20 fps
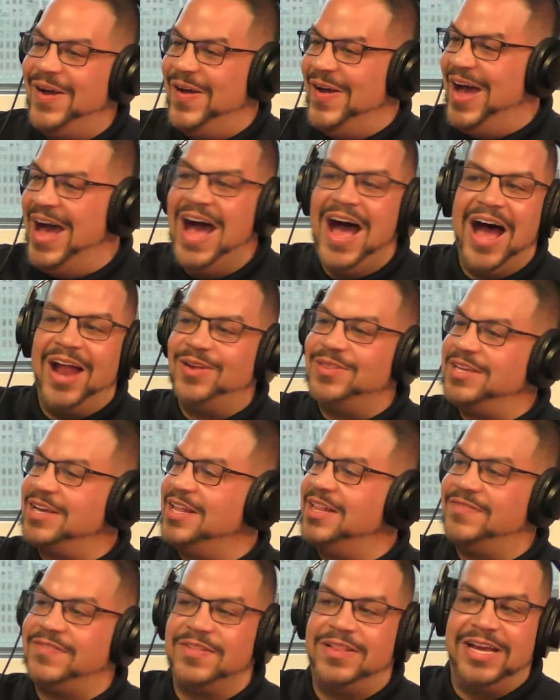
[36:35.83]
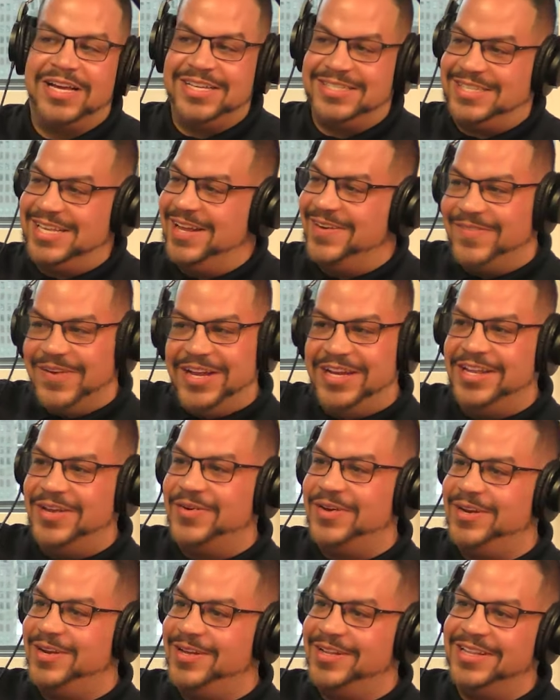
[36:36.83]
I, don't, I don't think I left a legacy in
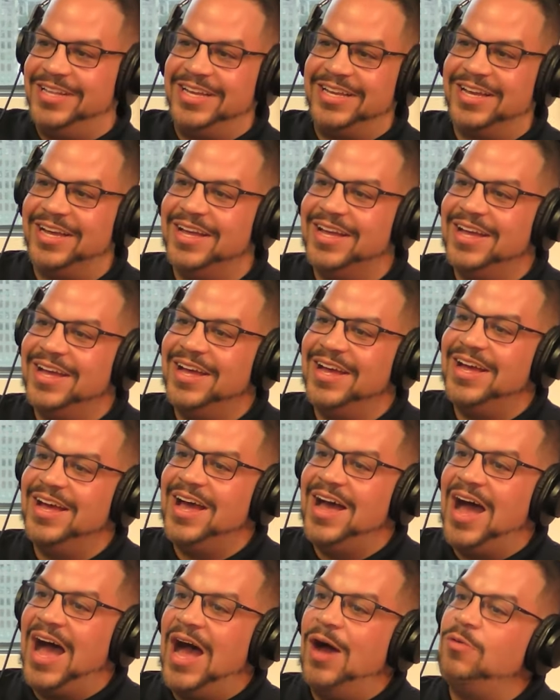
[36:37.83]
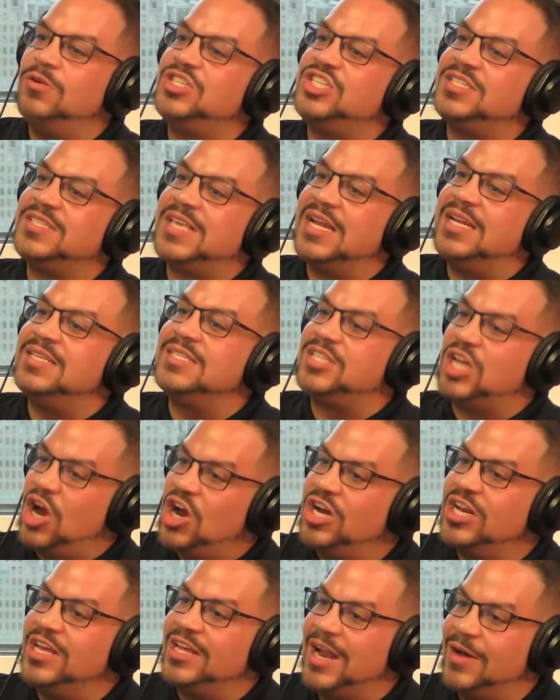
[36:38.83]
radio at all. Like, Stepping stone, though. You I was just getting man.
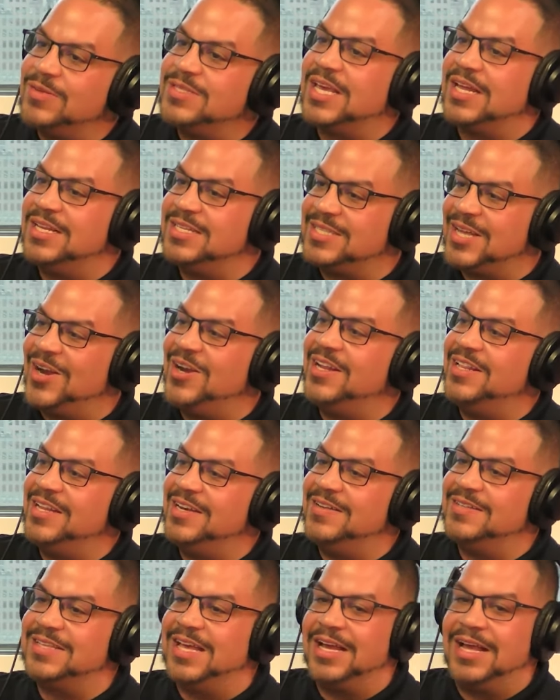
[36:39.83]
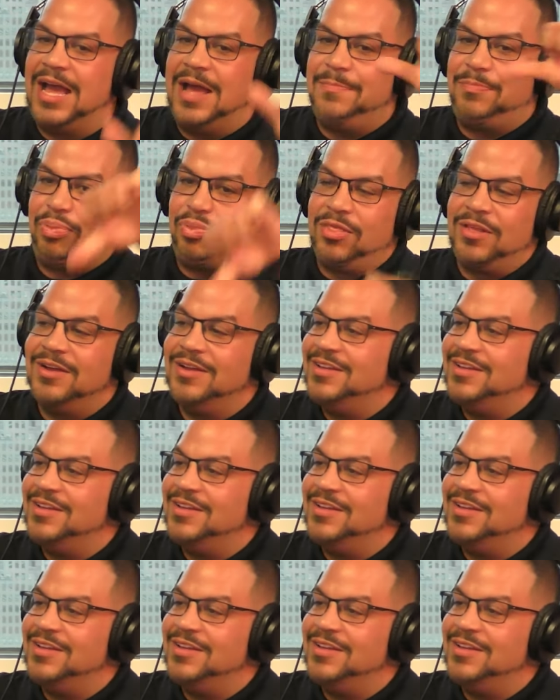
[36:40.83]
started. I was getting started, and then it was like. Ah.